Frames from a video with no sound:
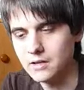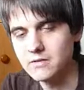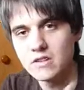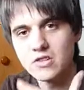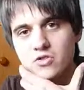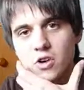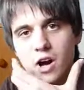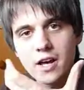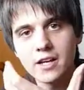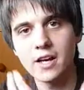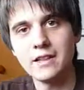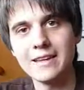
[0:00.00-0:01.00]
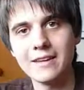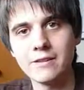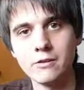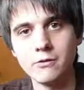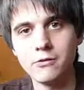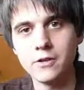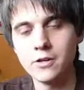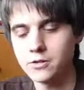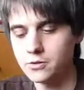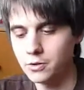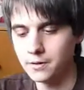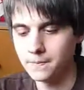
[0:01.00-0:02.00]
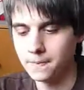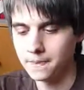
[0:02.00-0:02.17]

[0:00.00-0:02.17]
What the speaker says: Leaves a dry, kind of lingering finish to it.